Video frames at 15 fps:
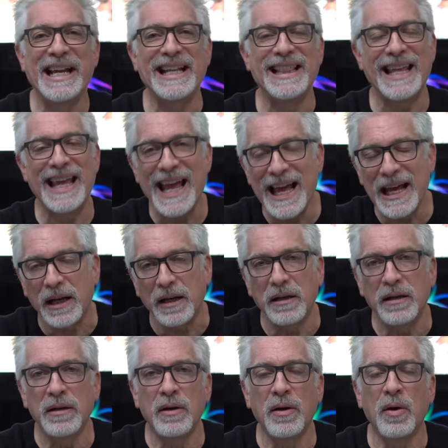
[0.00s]
in the end,
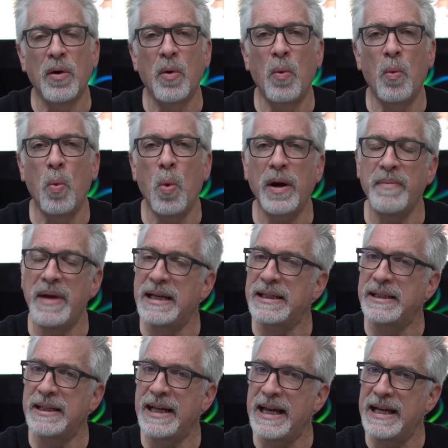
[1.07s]
what
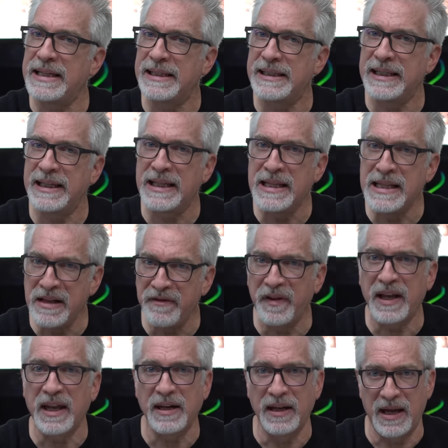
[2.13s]
makes it a
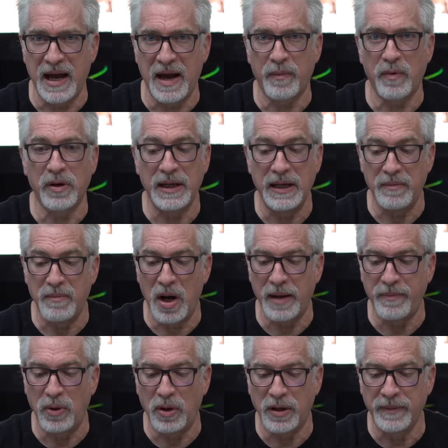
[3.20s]
significant camera in
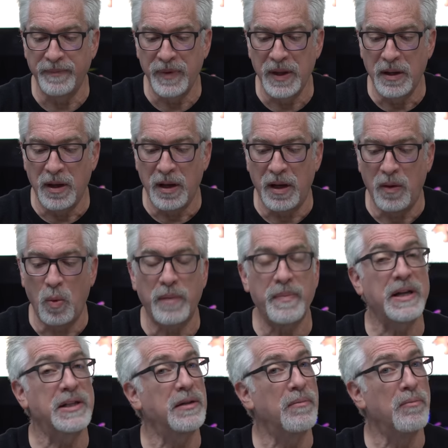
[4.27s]
my book, what
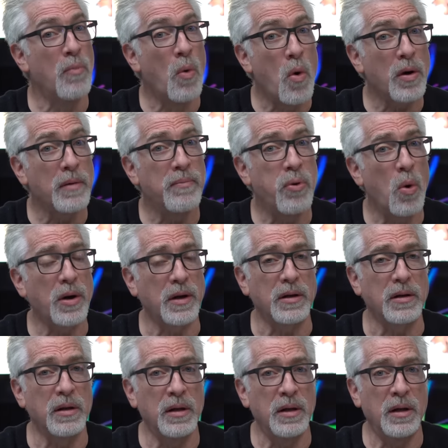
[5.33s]
makes it more
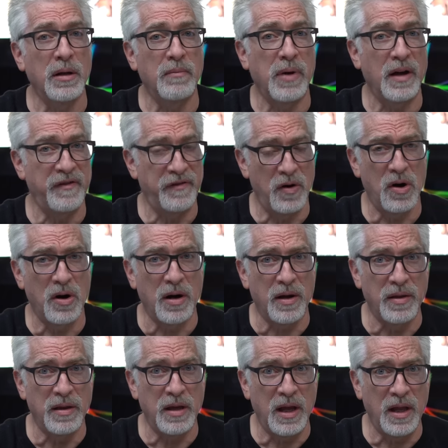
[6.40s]
important by far
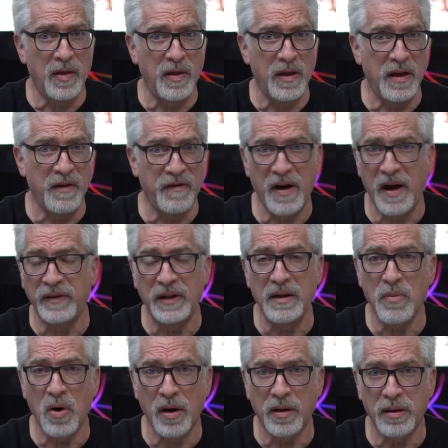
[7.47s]
than the 5D
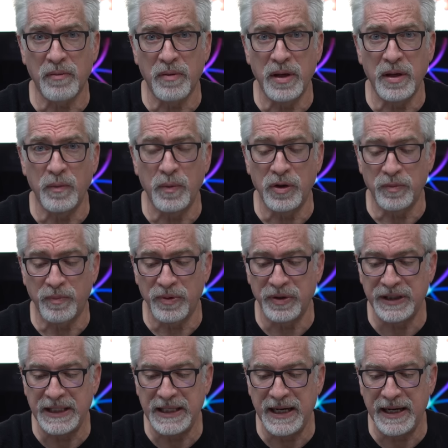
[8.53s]
Mark III which
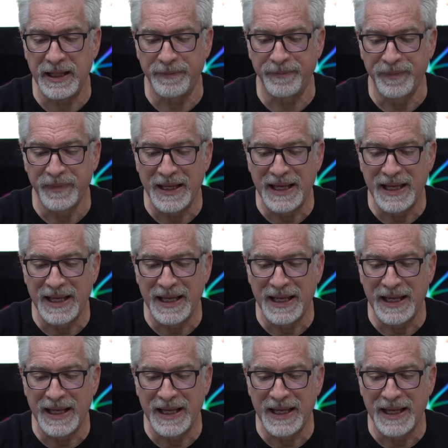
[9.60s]
preceded it,